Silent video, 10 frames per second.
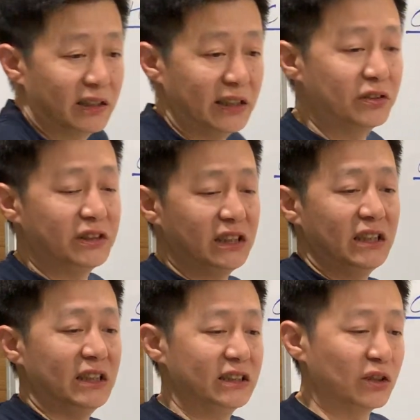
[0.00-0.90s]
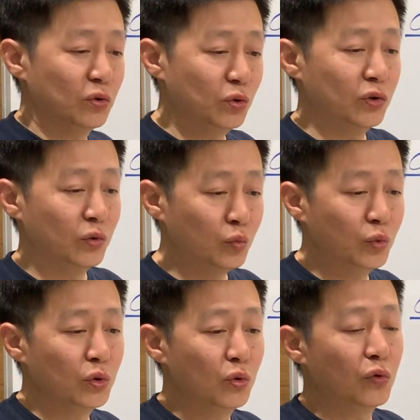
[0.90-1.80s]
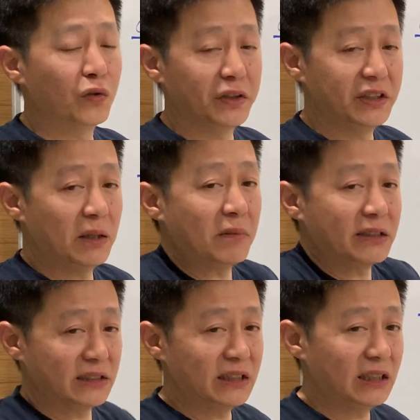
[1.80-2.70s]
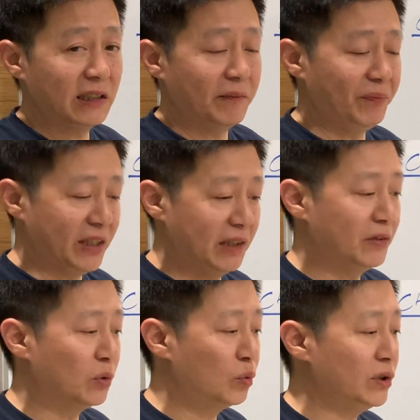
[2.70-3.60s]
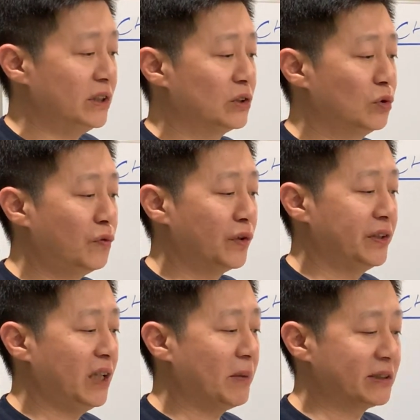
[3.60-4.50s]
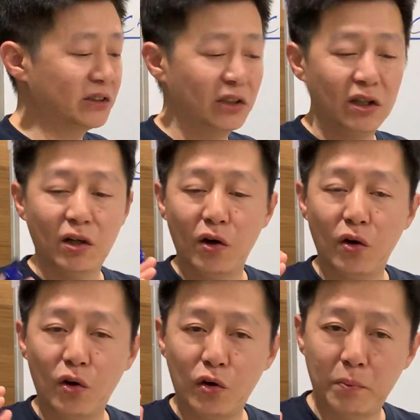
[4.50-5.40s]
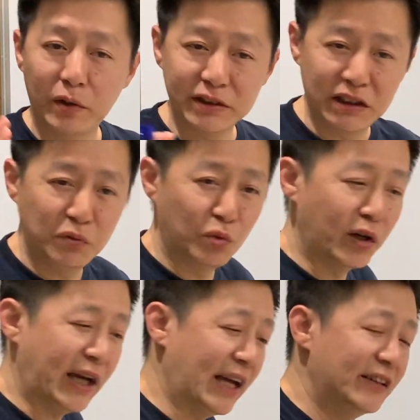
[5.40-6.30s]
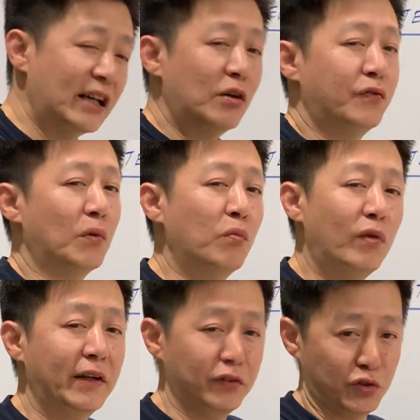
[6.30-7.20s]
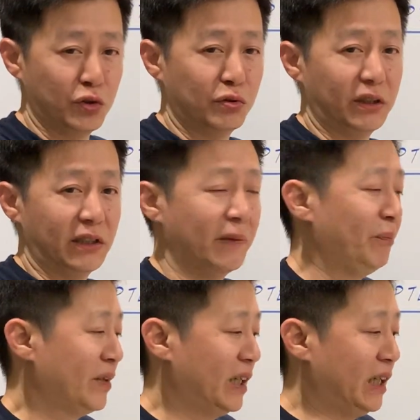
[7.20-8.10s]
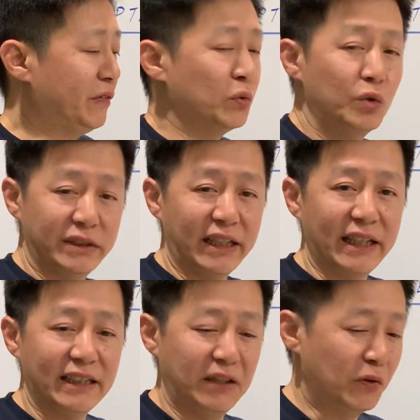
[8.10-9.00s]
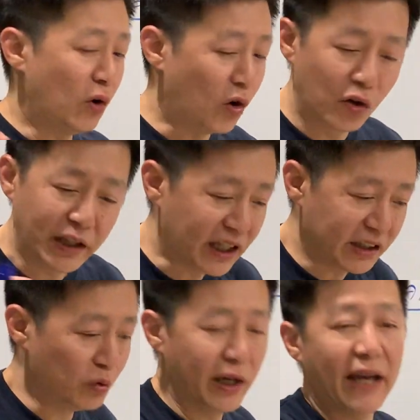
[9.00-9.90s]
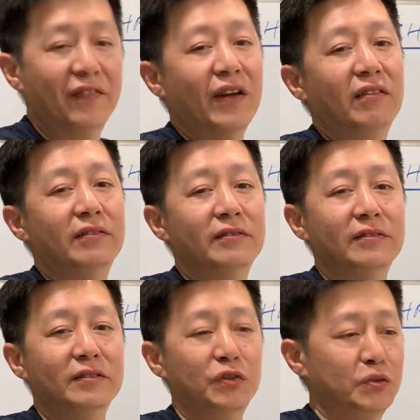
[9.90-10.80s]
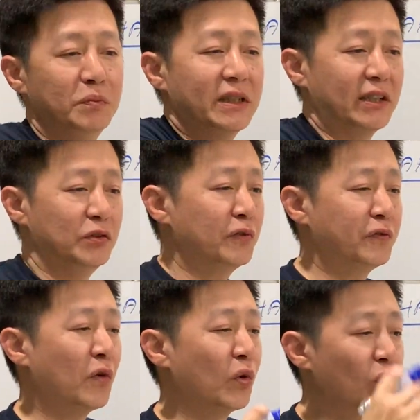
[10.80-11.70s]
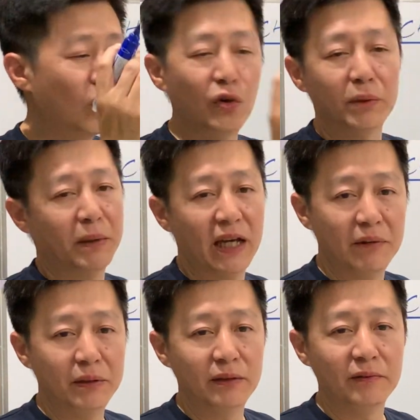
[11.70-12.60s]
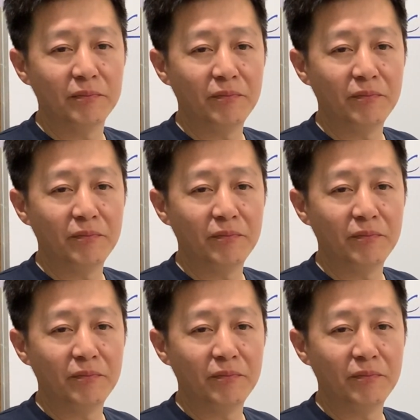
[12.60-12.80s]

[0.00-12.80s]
Then you see, is the wood good for the day master? If the wood is good for the day master, all positive will hand down from wife to children. If the wood is negative, all negative will hand down, which means that you follow all the bad habit,